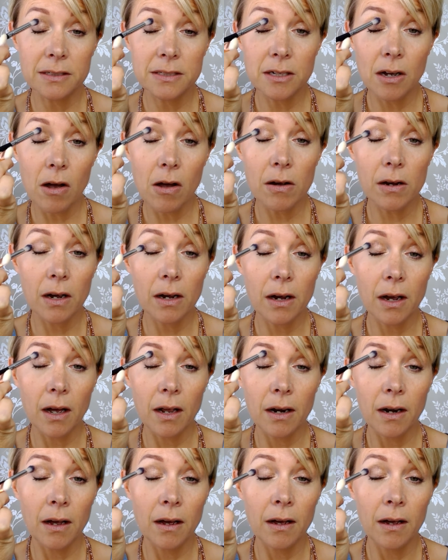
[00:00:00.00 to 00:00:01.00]
darker
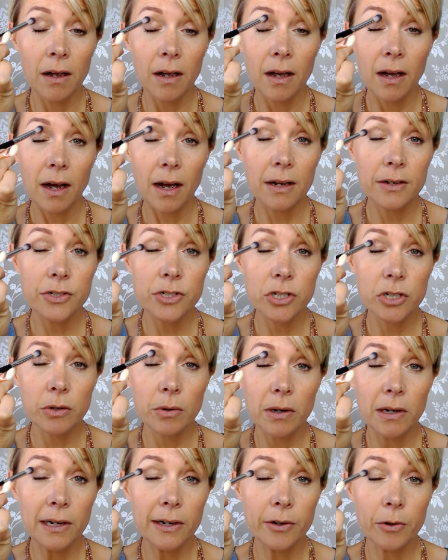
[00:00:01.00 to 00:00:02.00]
colour and do
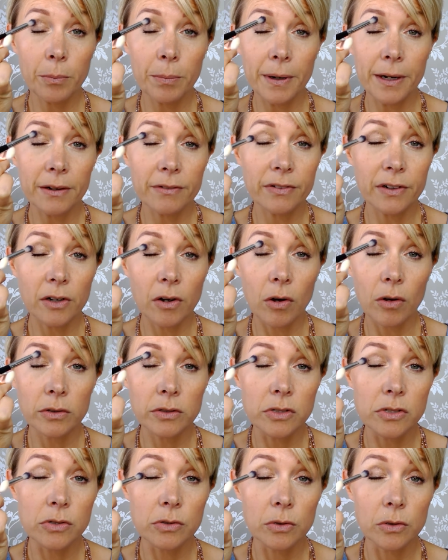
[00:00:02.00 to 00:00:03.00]
a little bit of a
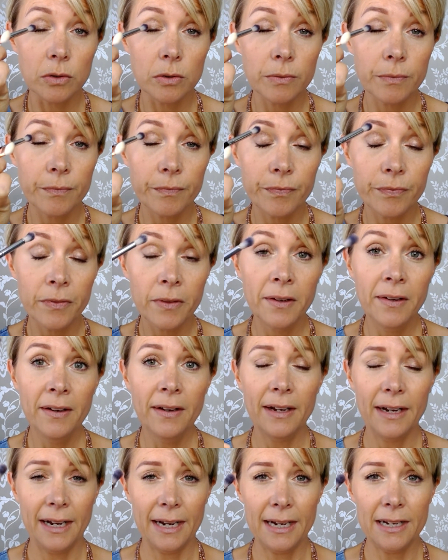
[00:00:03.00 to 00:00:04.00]
contour.
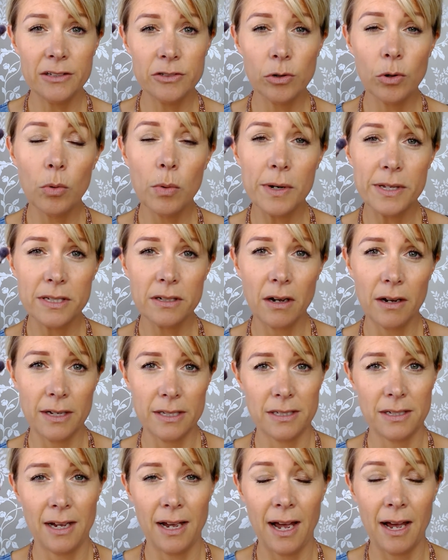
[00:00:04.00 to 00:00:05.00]
It is always
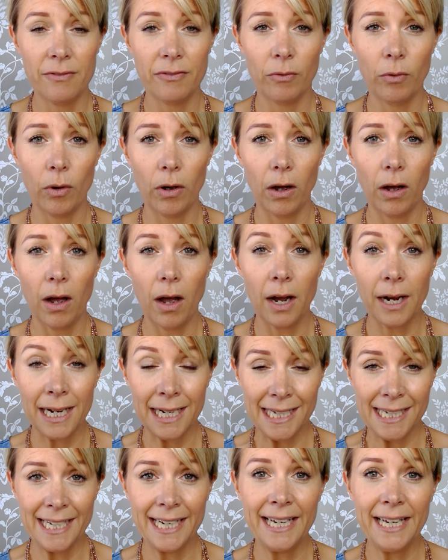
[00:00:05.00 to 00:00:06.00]
nice to have a
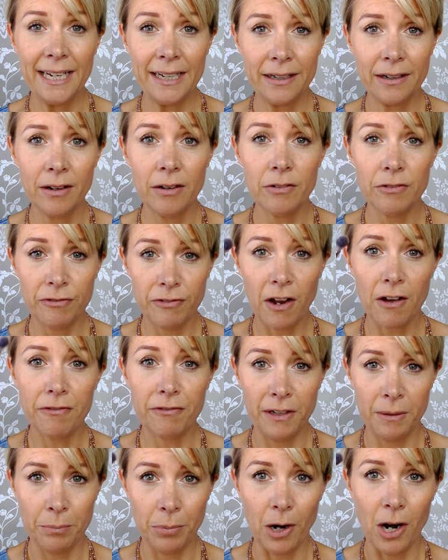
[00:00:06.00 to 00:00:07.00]
clean,
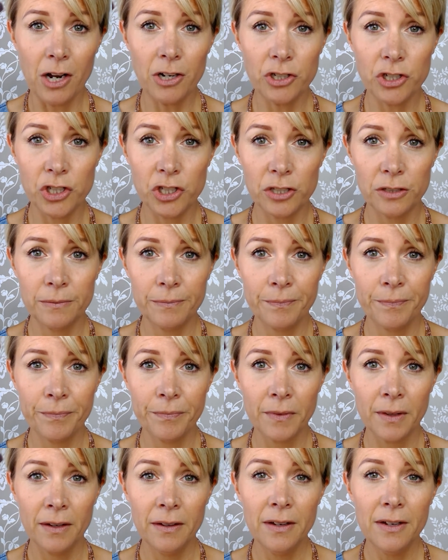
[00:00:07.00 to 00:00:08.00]
fluffy brush.
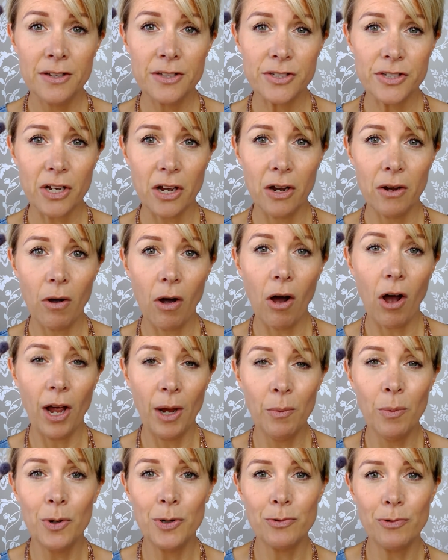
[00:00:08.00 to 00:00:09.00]
So
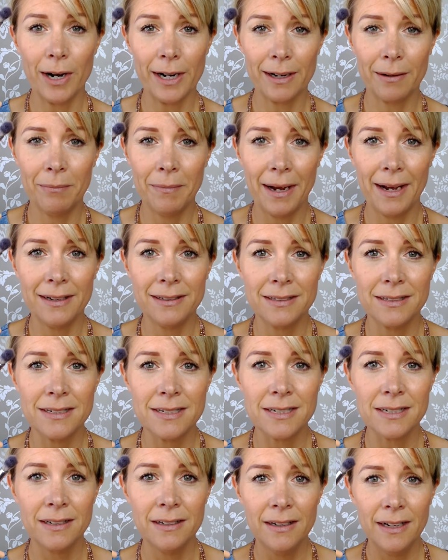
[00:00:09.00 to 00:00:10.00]
I would
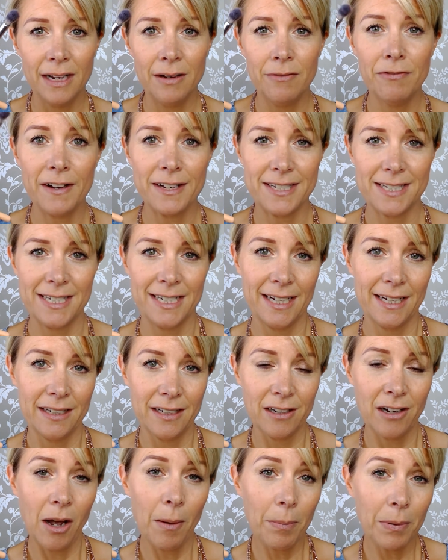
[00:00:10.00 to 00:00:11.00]
recommend investing in a
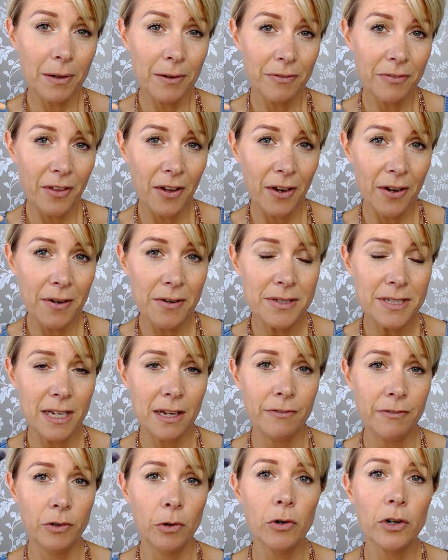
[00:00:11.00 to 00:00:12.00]
couple of those
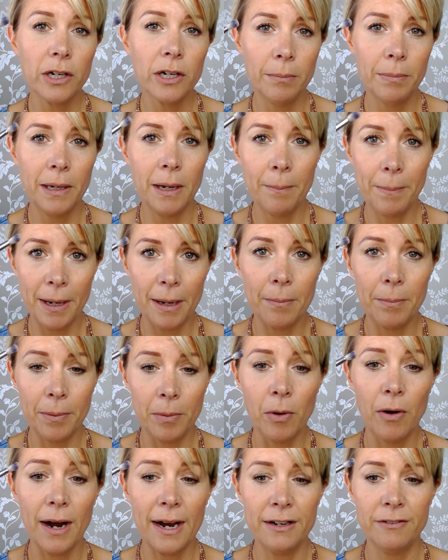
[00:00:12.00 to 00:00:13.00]
if you're going to be a bit
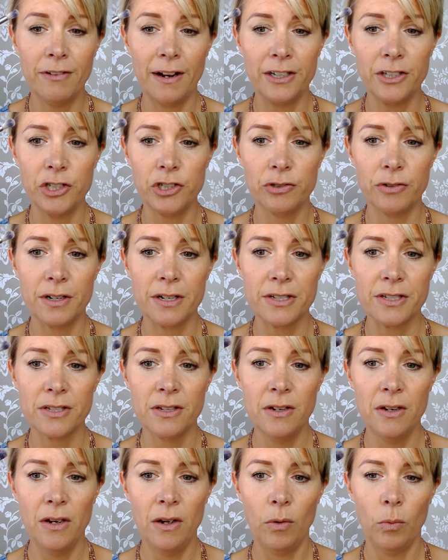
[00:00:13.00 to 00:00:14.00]
more adventurous
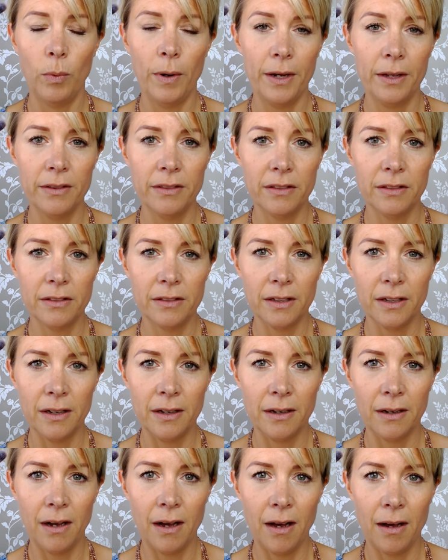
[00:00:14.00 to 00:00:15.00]
with
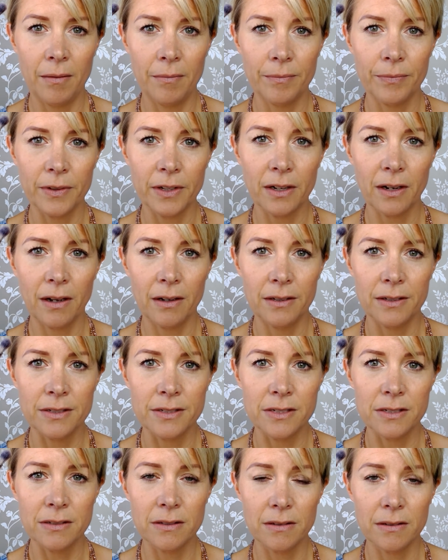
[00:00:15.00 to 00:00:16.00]
the
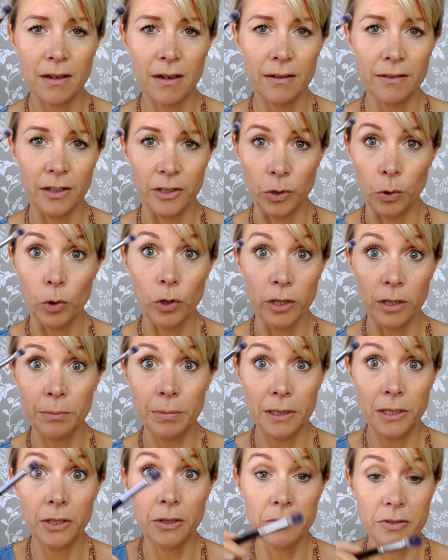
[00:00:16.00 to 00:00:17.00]
colours that you're going to
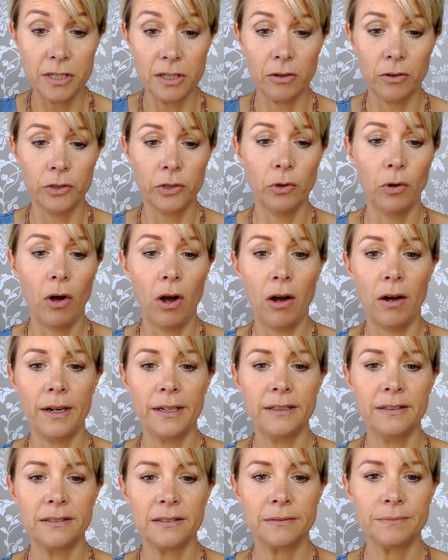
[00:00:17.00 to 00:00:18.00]
be using on your
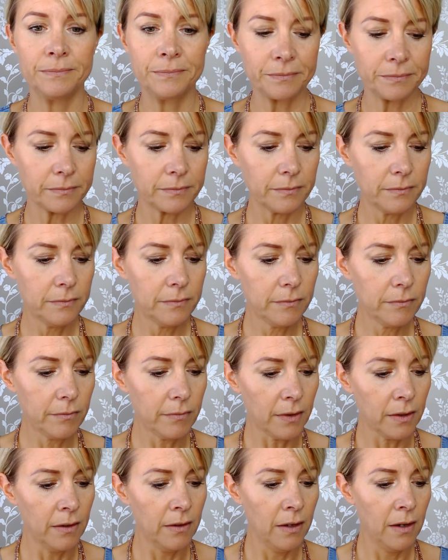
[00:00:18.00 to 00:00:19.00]
eyes.
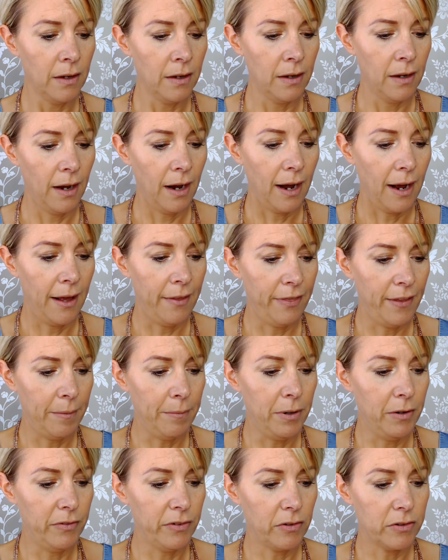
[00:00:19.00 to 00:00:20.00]
And then
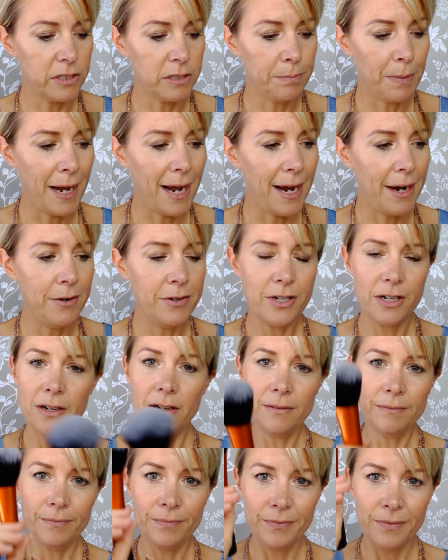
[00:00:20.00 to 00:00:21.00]
moving on to
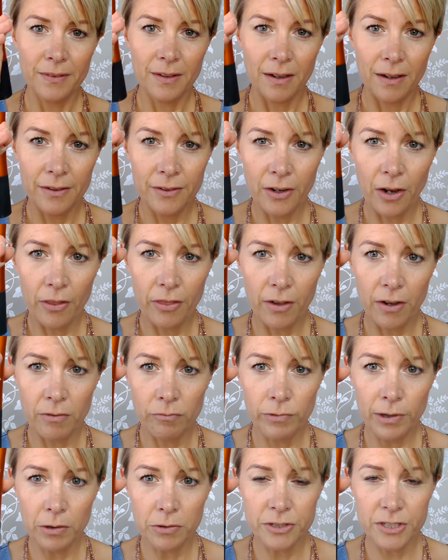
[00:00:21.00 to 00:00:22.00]
powder, another
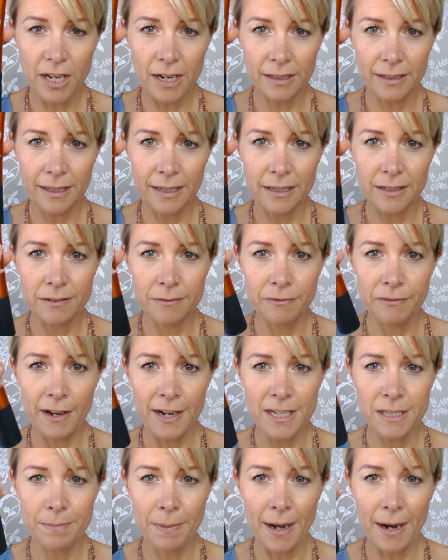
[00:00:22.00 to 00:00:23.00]
Real Techniques
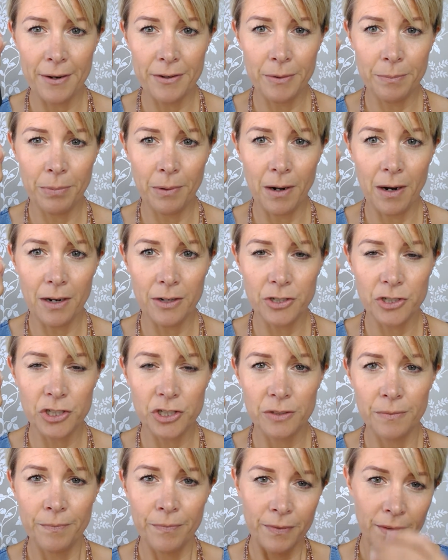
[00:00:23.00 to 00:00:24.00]
face powder brush.